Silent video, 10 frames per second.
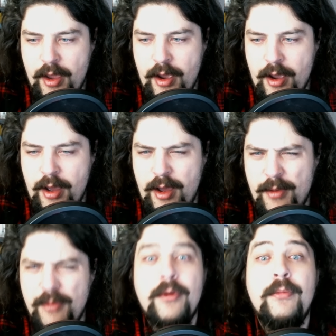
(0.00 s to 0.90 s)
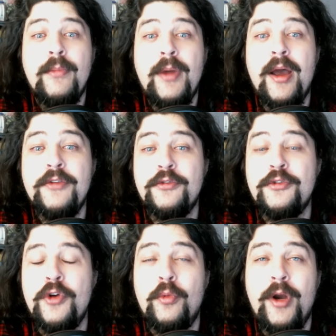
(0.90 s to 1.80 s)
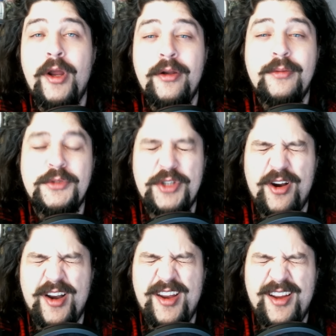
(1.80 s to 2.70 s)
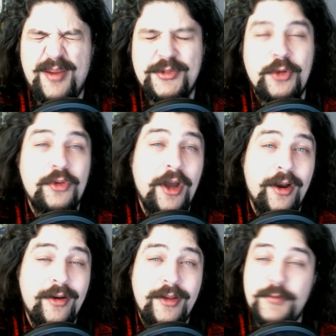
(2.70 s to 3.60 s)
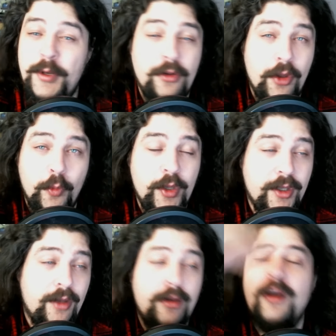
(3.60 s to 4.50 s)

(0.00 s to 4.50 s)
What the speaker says: My eyes are so red. I'm sorry. I'm so tired. It's been a long weekend.